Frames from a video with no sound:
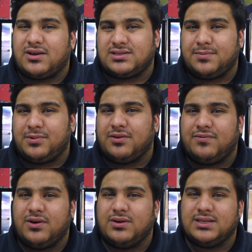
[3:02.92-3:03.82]
of how slippery the
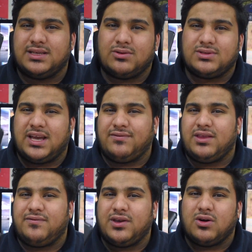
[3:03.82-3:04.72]
phone is. It will
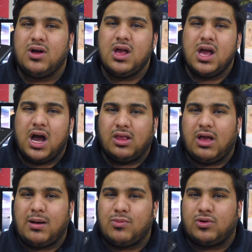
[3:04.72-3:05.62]
definitely feel a
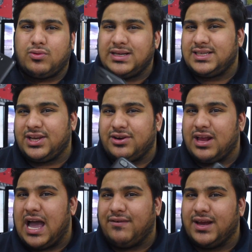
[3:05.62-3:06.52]
lot more riskier
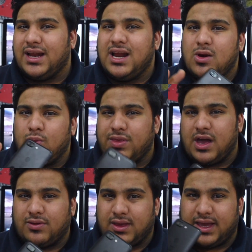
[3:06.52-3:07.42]
to have it
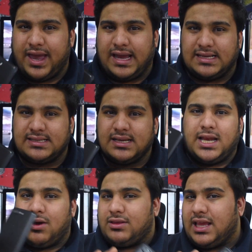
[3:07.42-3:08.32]
without the case.
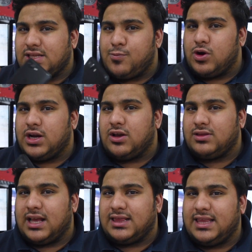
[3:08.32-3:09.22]
Now, I'd like to point
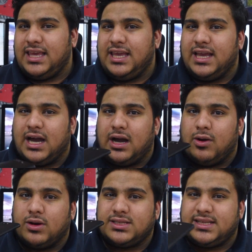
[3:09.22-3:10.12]
out that
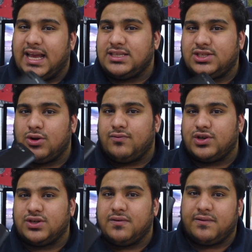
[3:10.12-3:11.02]
the sandstone
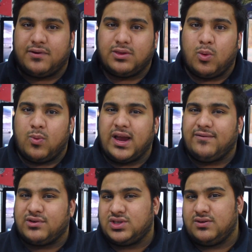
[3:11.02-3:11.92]
version of the phone, the
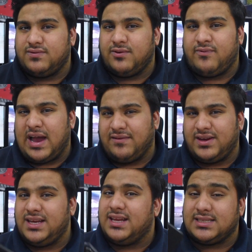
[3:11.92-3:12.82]
white version of the
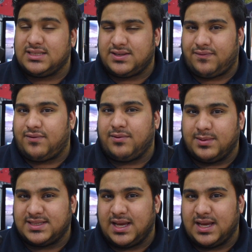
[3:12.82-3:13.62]
5T, doesn't suffer from the